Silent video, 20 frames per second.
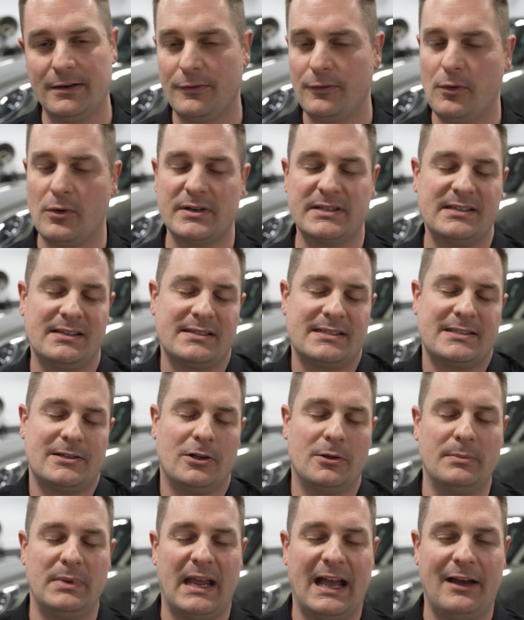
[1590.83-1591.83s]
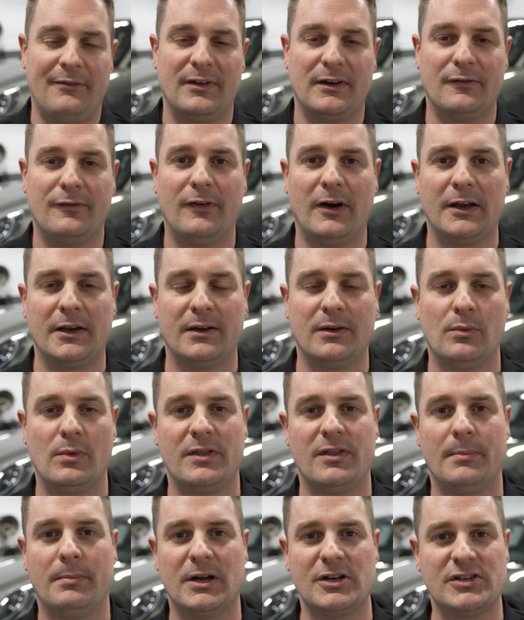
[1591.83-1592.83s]
Of course, I'll still be having fun
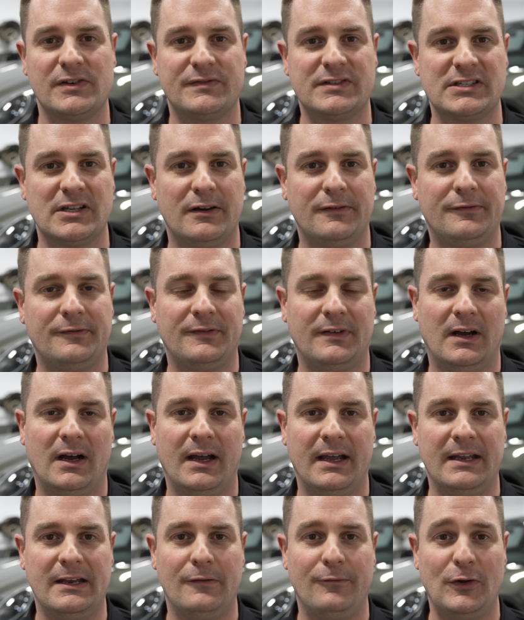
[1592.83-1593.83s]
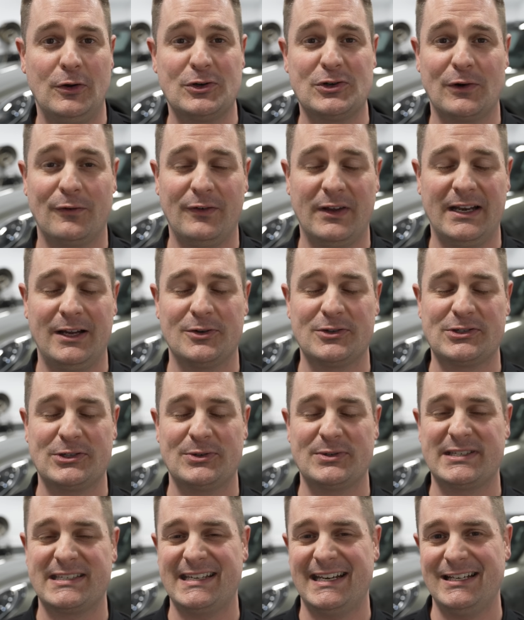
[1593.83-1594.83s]
with a bunch of stuff in future videos,
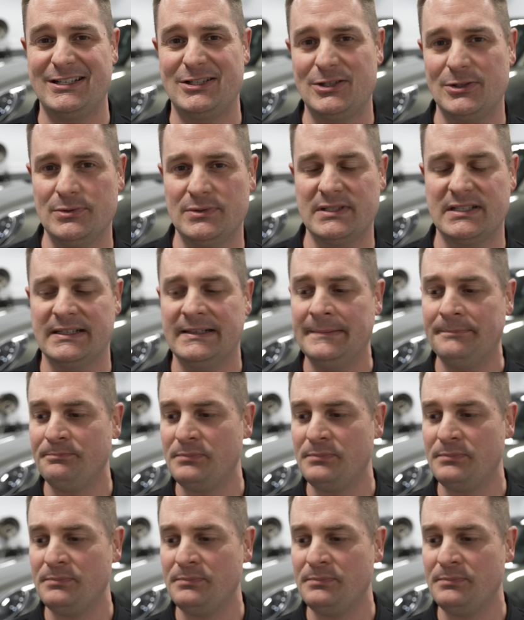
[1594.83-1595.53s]
so stay tuned.